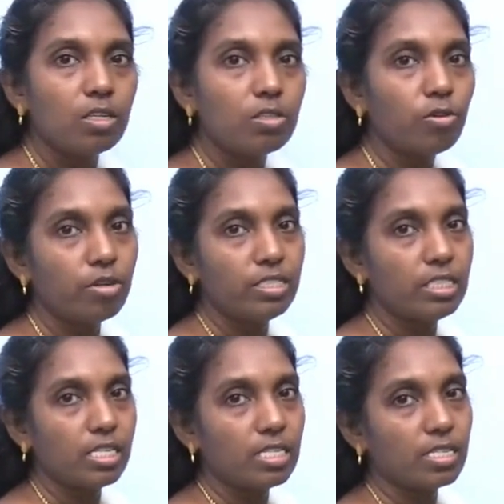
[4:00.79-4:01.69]

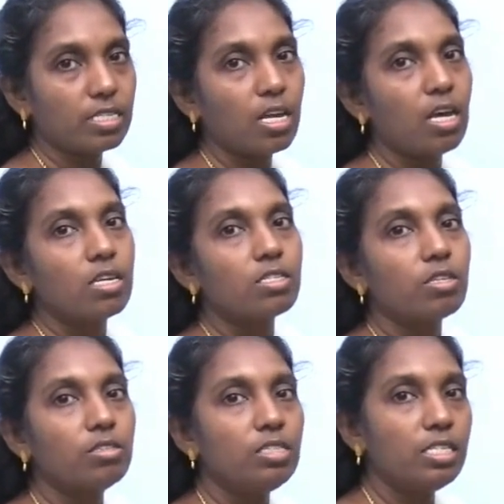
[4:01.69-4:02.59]
thuringiensis.
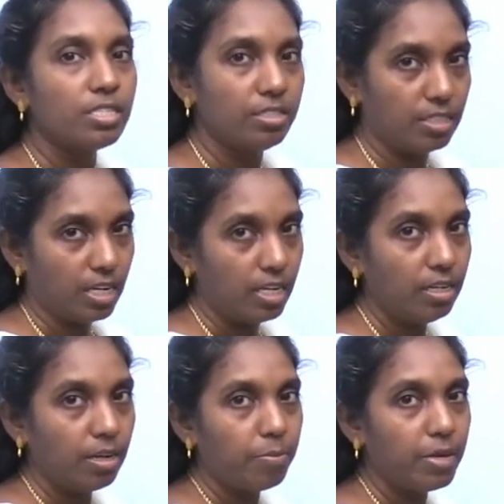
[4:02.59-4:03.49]
So this
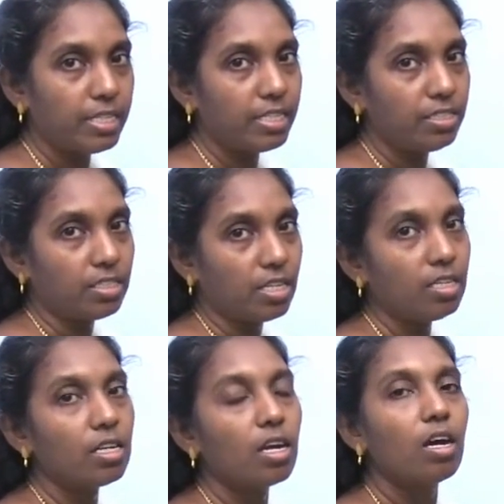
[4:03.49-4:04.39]
gene, Bt
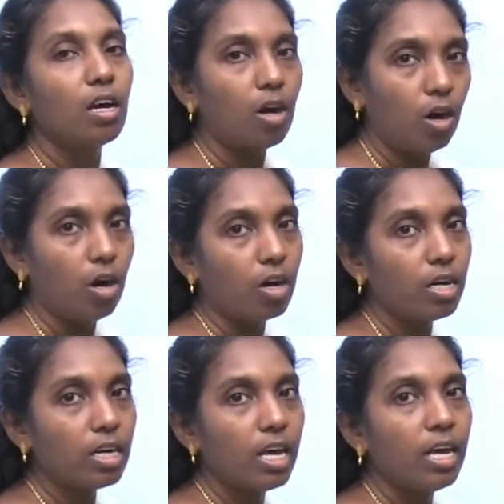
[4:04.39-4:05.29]
gene,
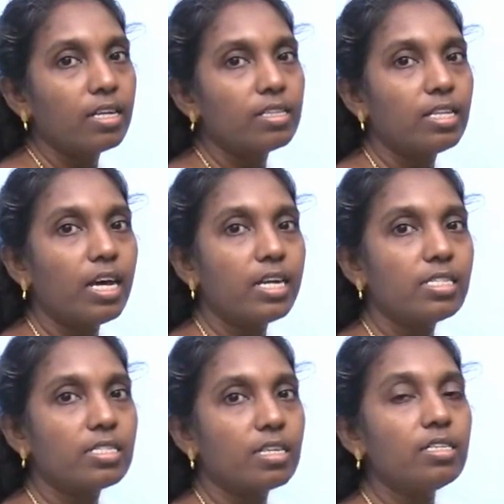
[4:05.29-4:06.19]
or there
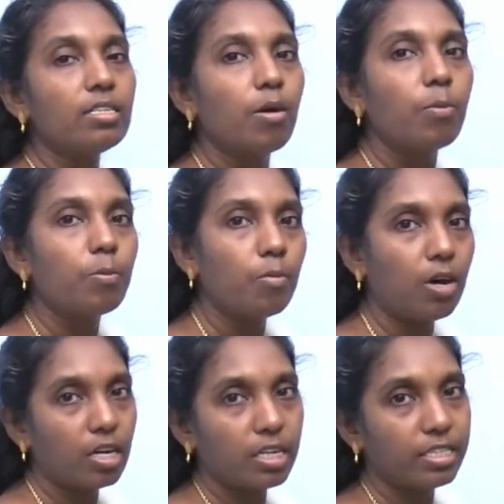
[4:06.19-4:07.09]
is a
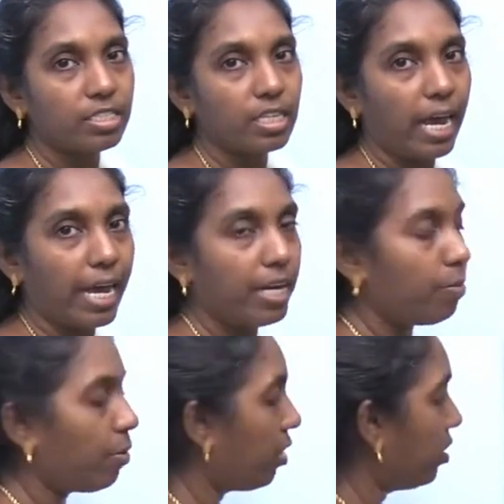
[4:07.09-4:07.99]
marker gene,
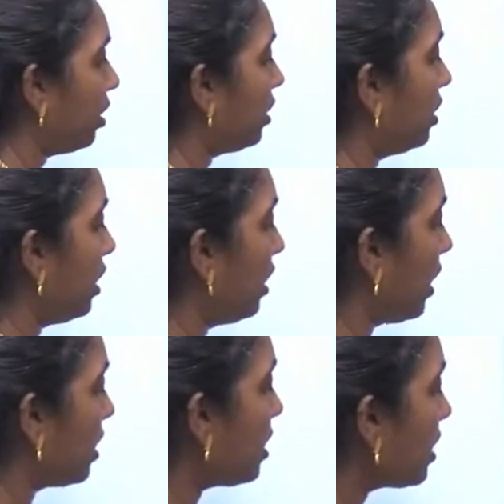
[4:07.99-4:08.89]
antibiotic gene,
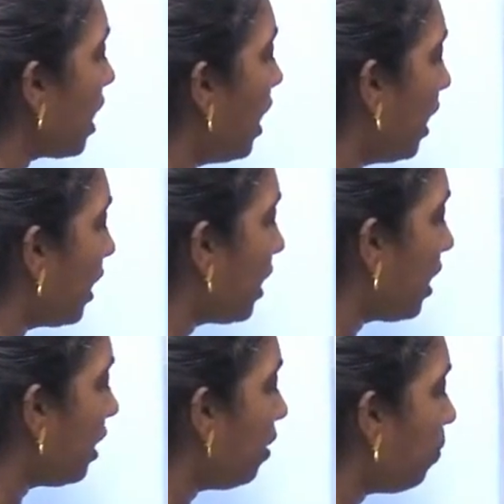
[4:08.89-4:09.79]
that is
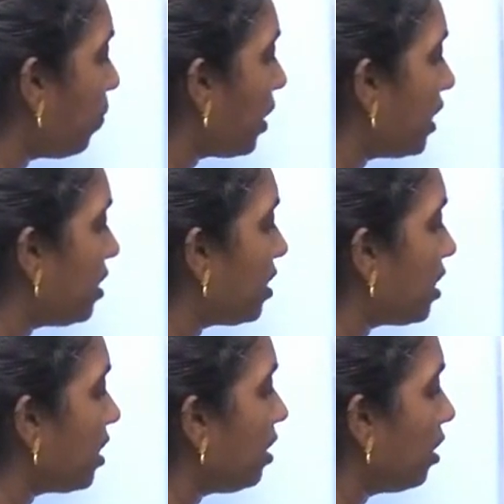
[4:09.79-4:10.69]

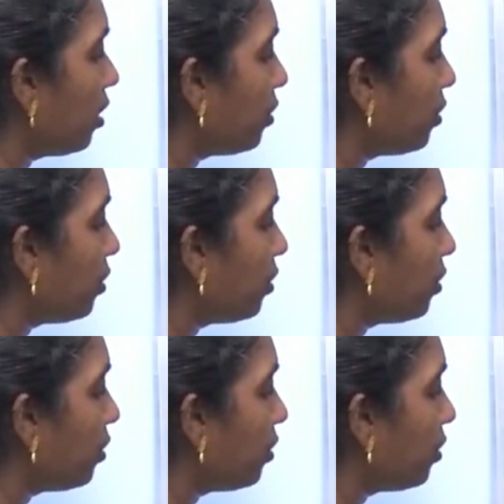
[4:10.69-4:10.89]
NPT2.